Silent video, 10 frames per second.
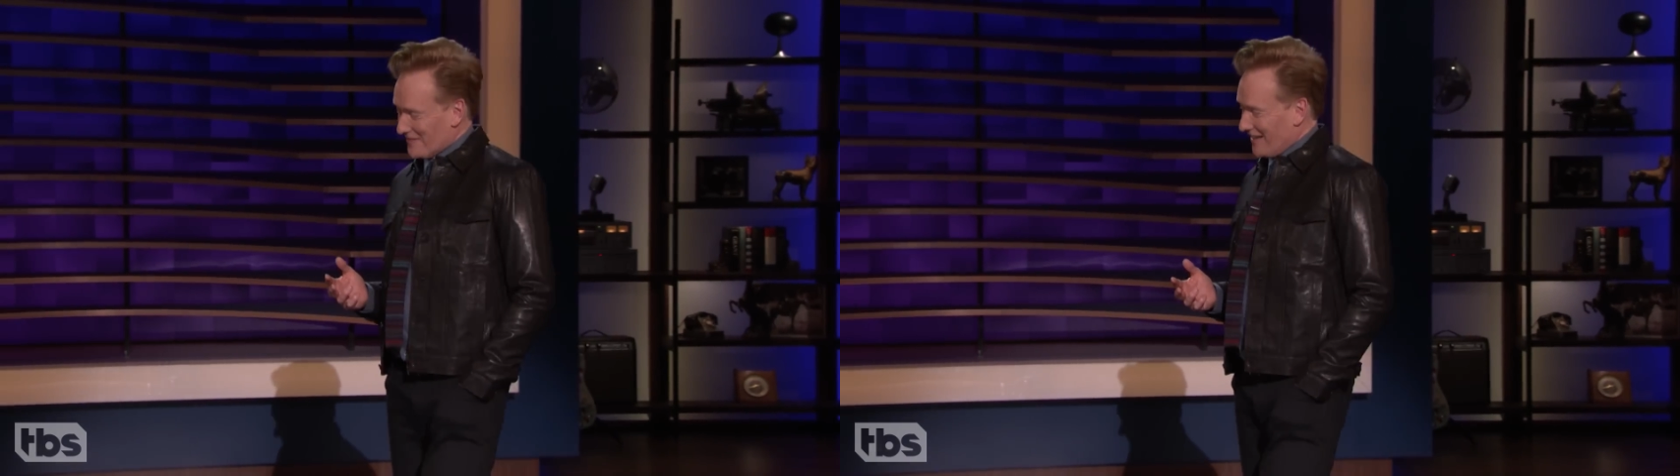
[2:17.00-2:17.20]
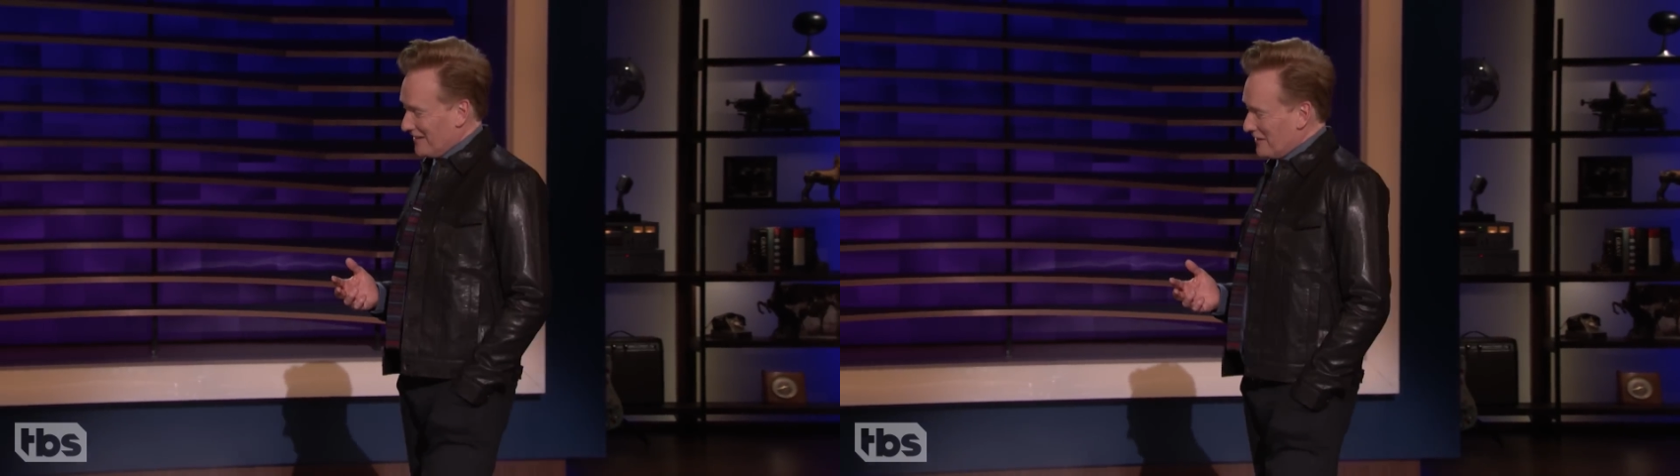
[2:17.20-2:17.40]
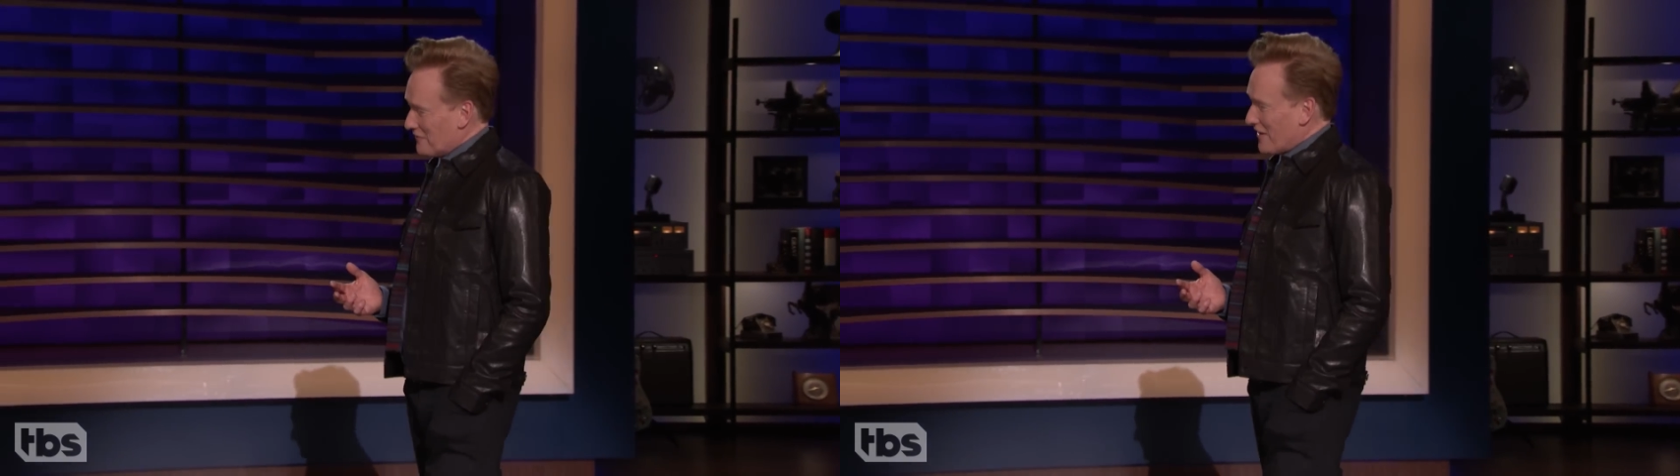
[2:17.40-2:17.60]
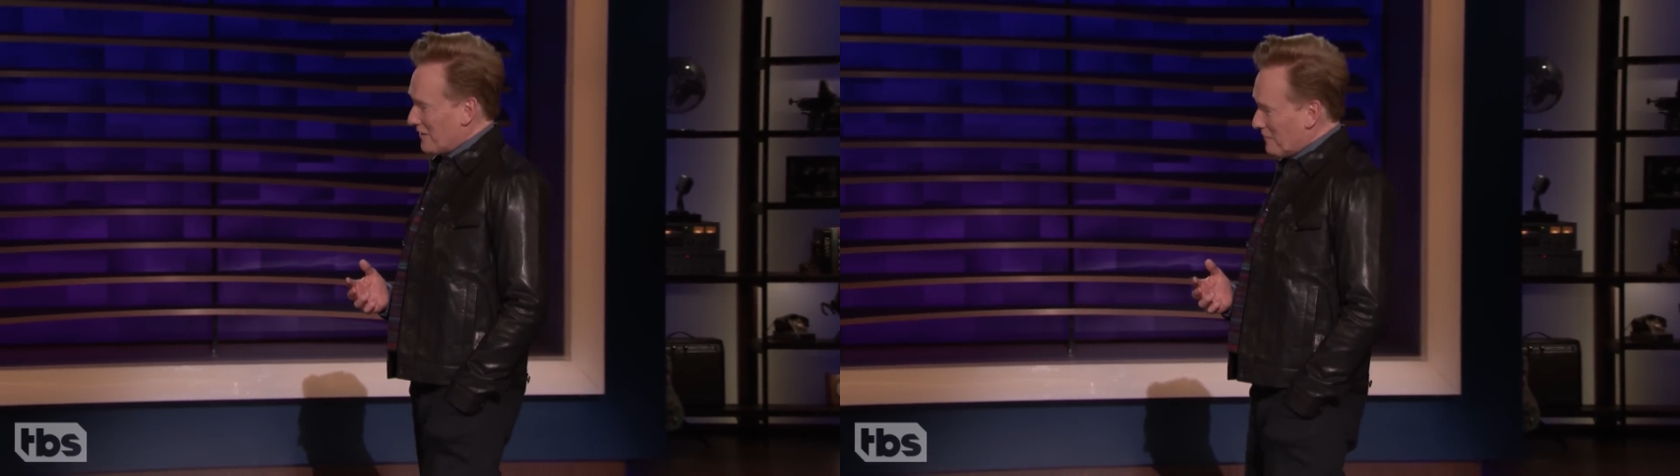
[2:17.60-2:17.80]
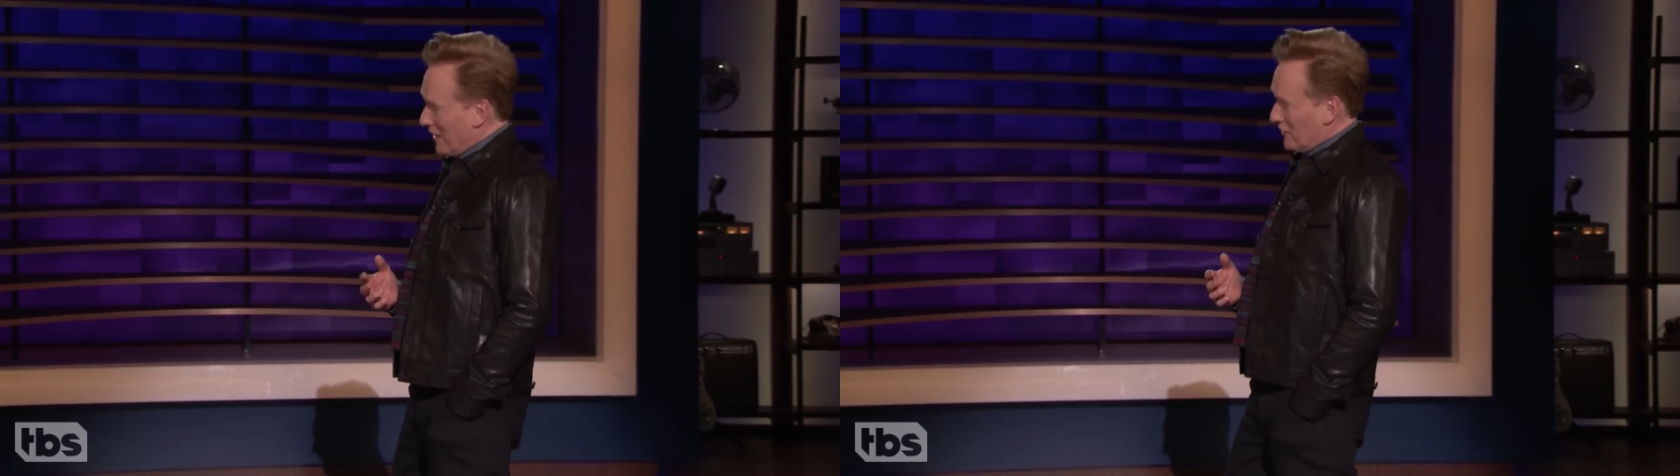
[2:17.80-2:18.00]
I love
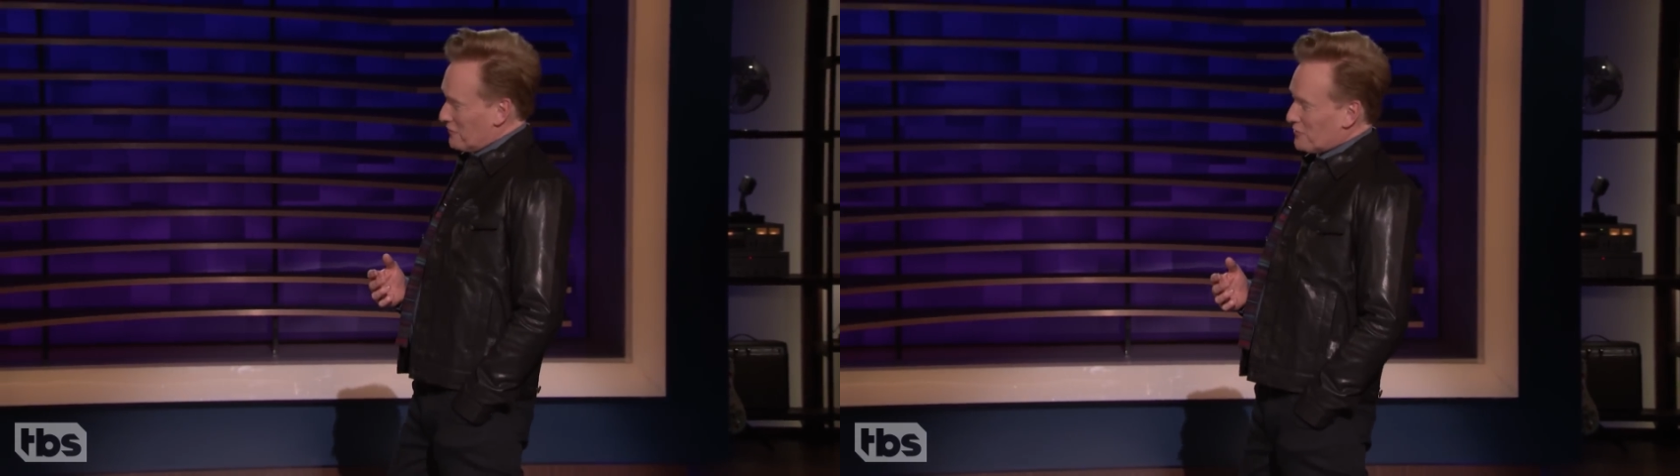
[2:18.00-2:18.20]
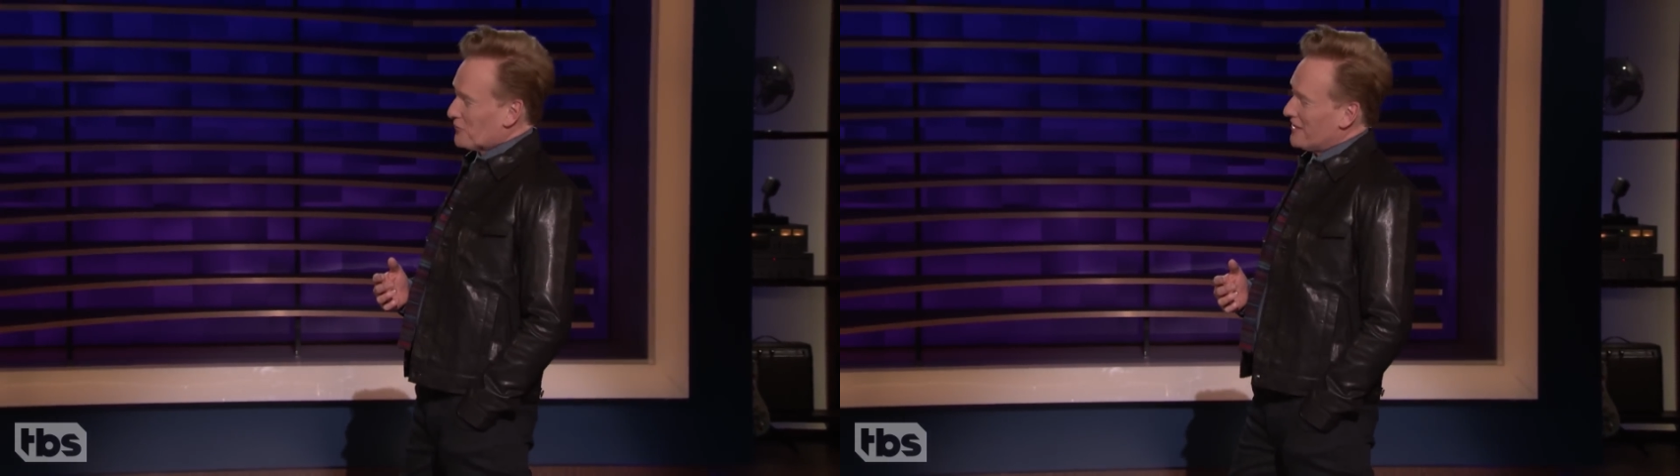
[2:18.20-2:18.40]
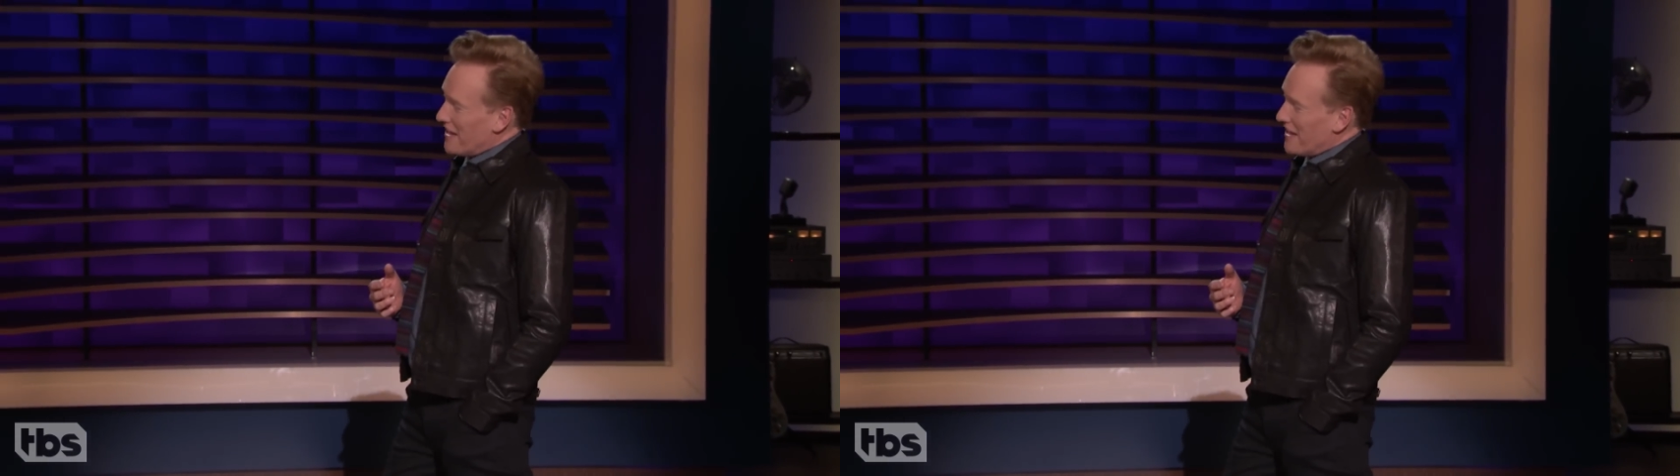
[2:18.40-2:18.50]
that motto. Three